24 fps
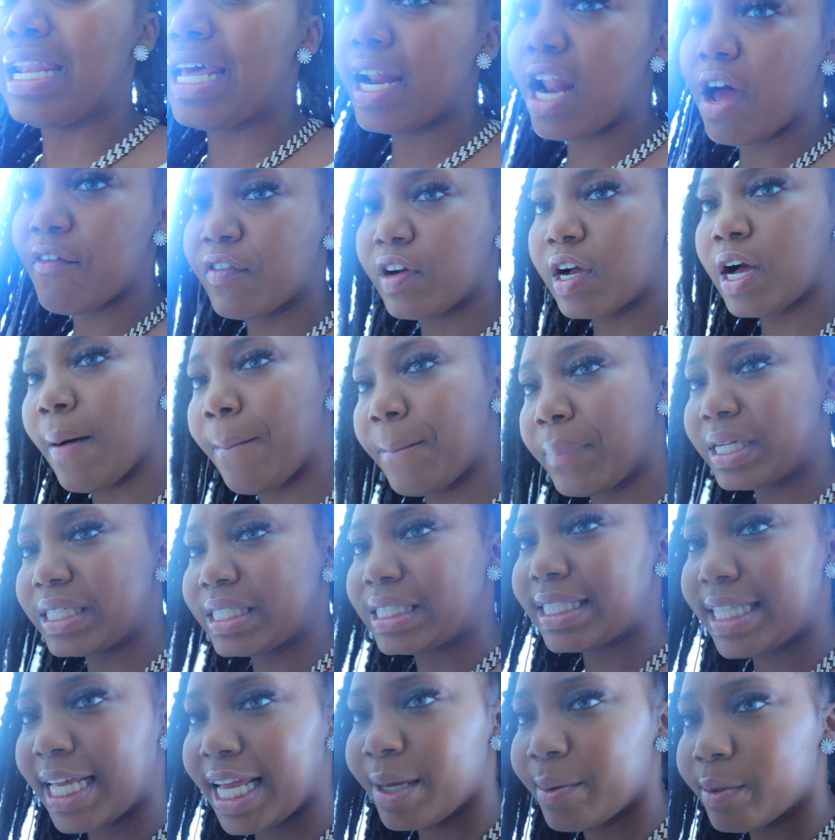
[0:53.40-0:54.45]
let off a couple of
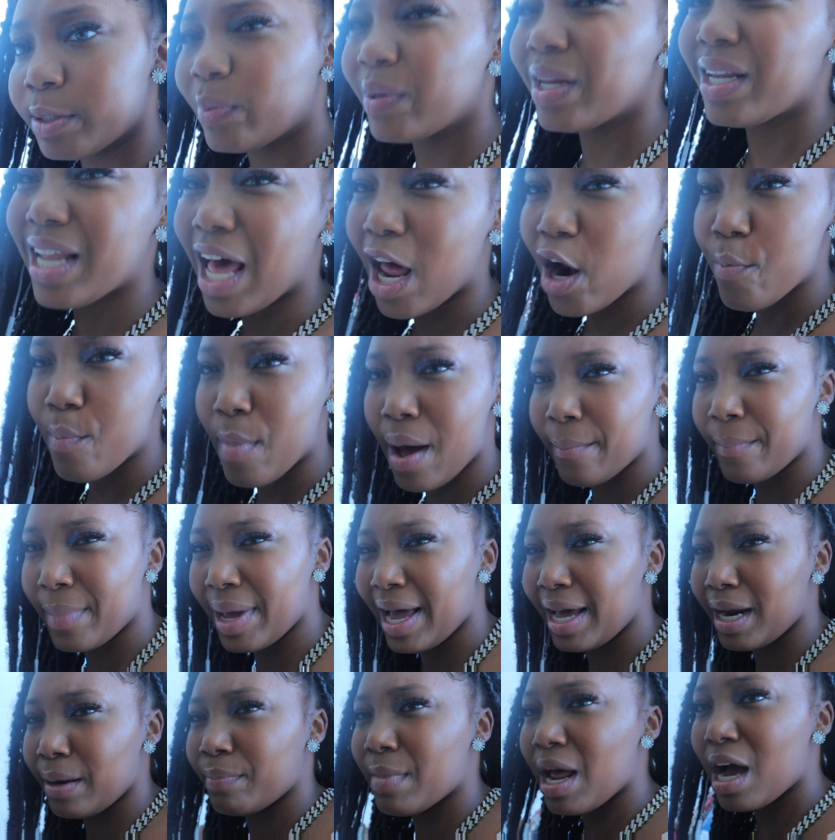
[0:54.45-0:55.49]
steam. It's been a lot on my
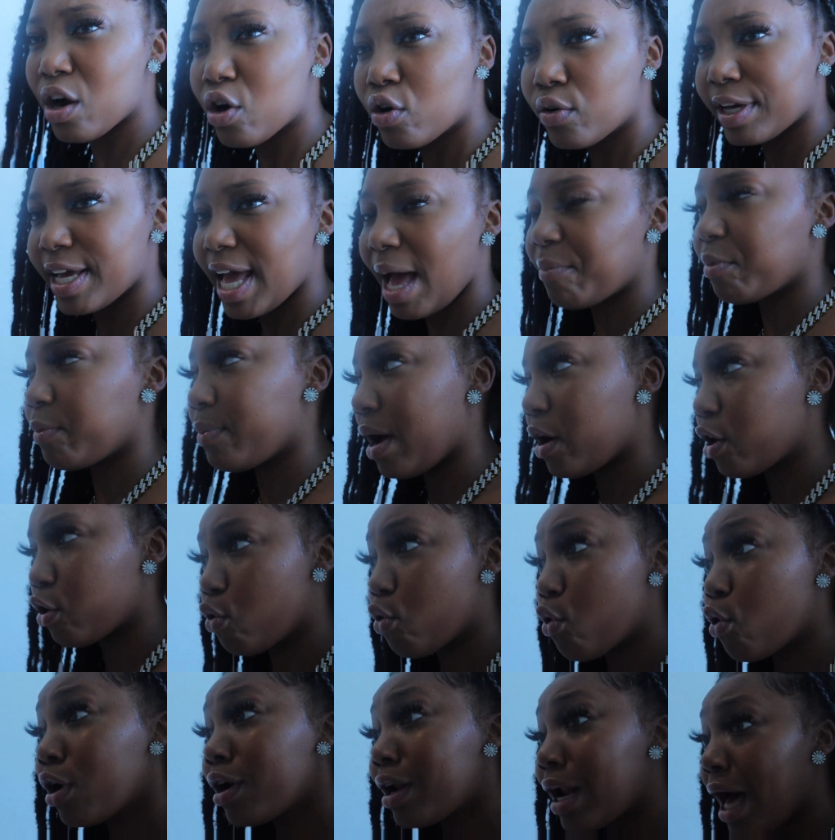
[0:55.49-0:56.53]
mind. I'm not gonna cap about
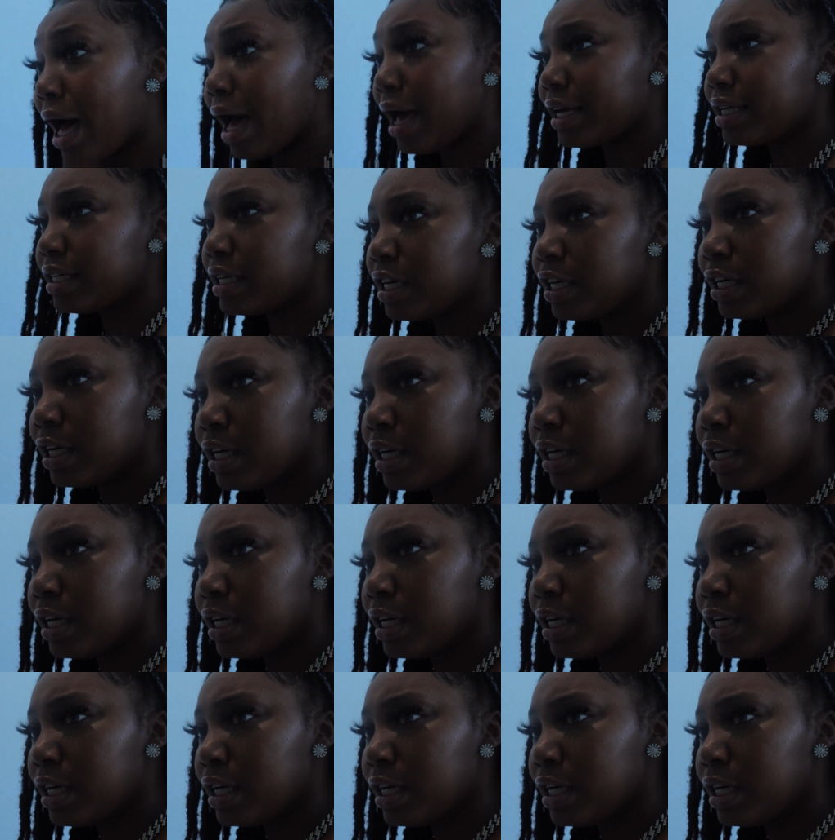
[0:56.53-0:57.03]
it or lie.